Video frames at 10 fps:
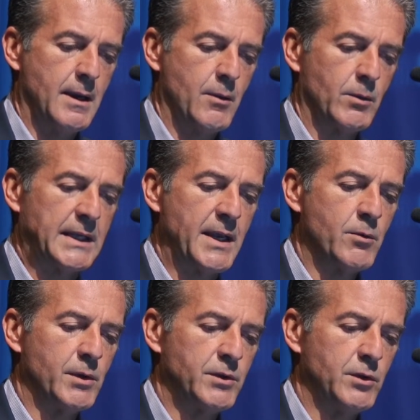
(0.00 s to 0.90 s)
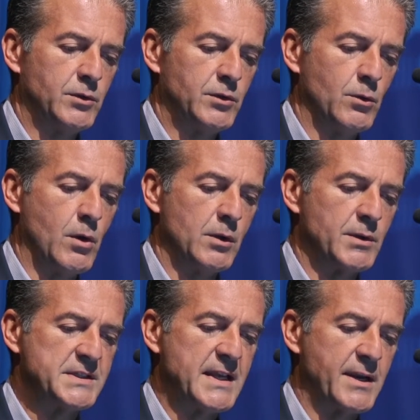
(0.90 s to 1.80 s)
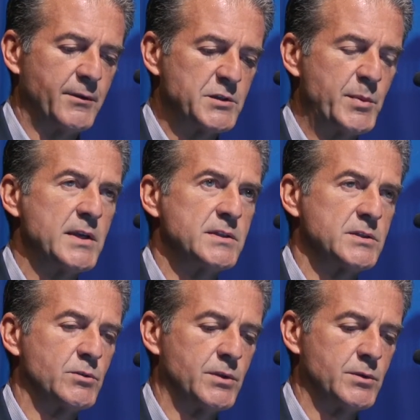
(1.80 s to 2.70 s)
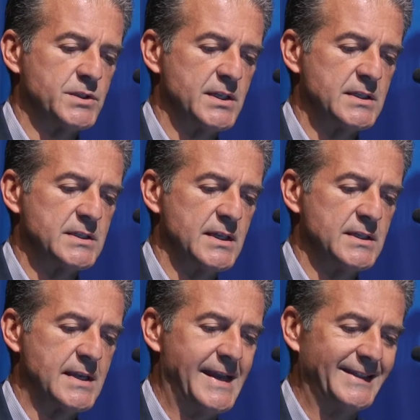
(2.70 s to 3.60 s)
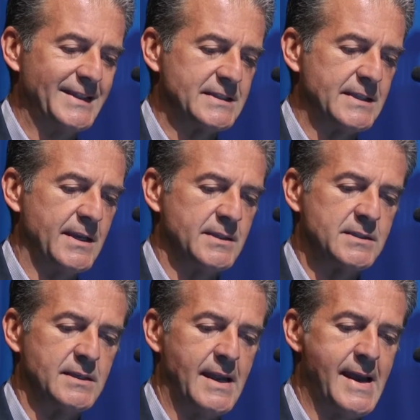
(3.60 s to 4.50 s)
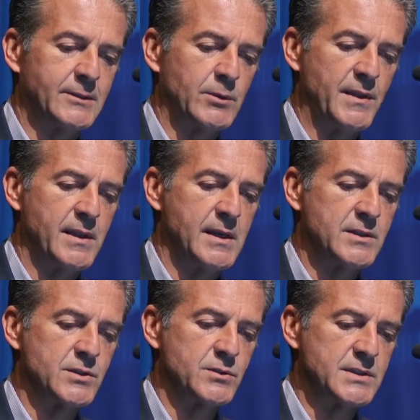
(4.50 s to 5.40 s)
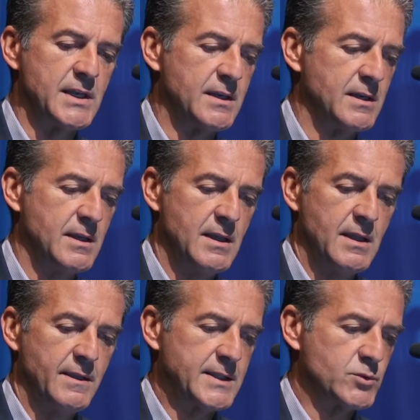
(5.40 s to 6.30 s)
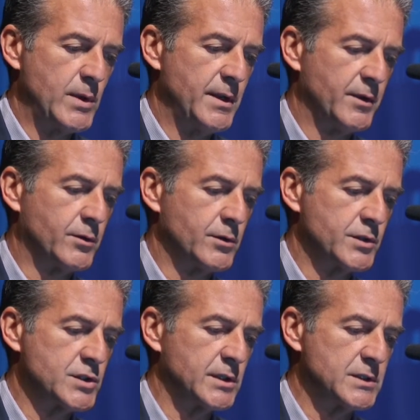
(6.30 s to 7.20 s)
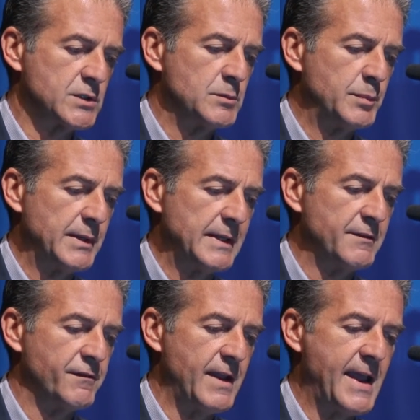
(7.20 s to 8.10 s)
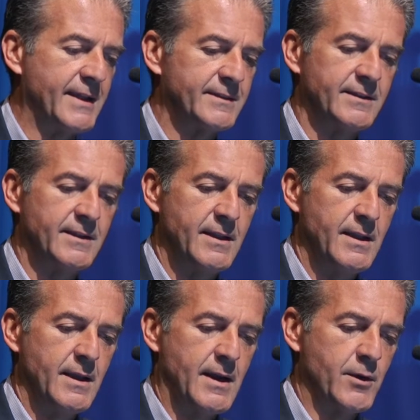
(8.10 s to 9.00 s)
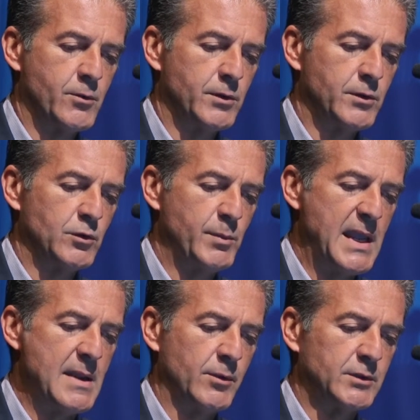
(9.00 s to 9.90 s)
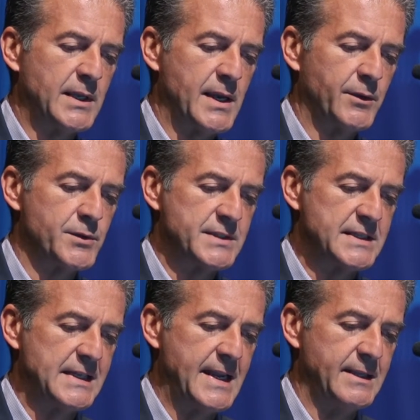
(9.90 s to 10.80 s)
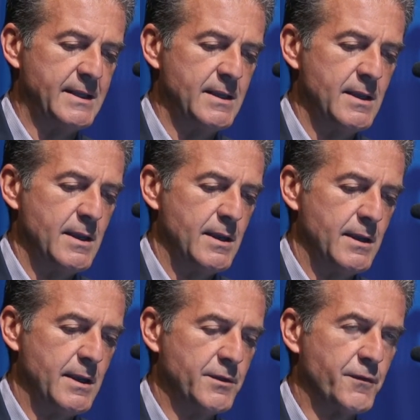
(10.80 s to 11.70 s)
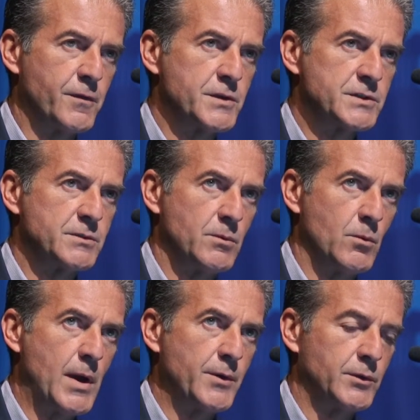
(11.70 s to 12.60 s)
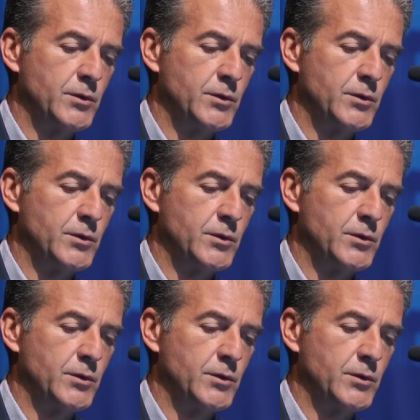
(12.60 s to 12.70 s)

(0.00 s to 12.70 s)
What I want you to always diagnose patients with Cushing's is at this stage, not when they get so sick. That's when the growth chart is completely flat. I want you to be able to diagnose this lady in the first 1 or 2